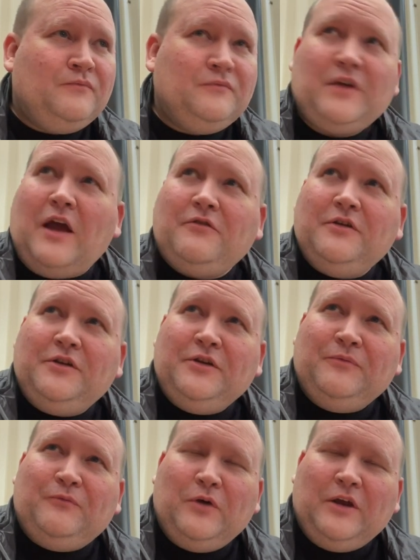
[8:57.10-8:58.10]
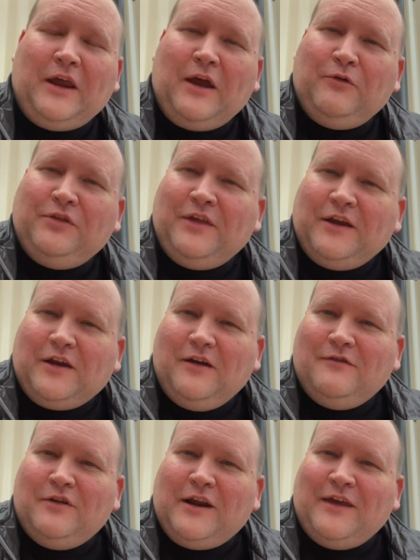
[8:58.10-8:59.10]
Not really what I would think
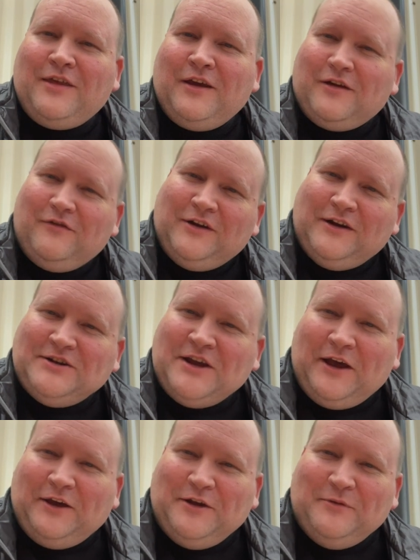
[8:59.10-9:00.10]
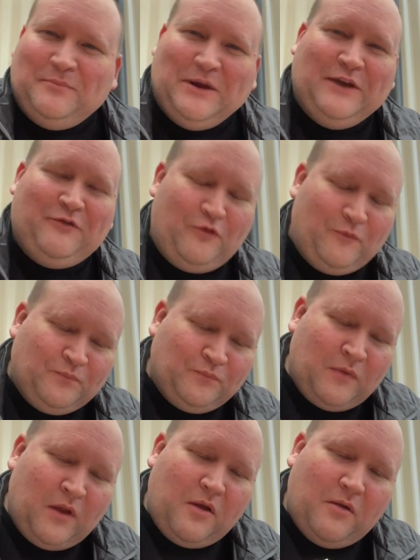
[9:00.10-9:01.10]
of when I think of an Italian beef,
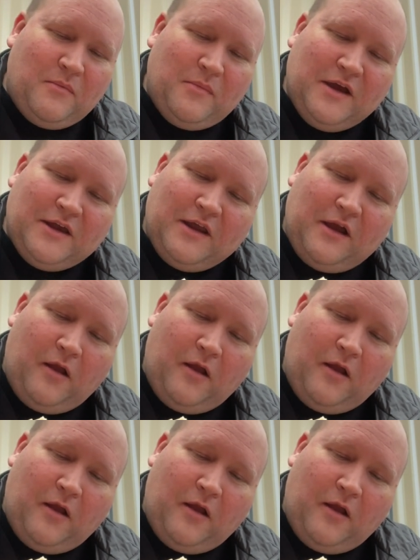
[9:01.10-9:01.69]
but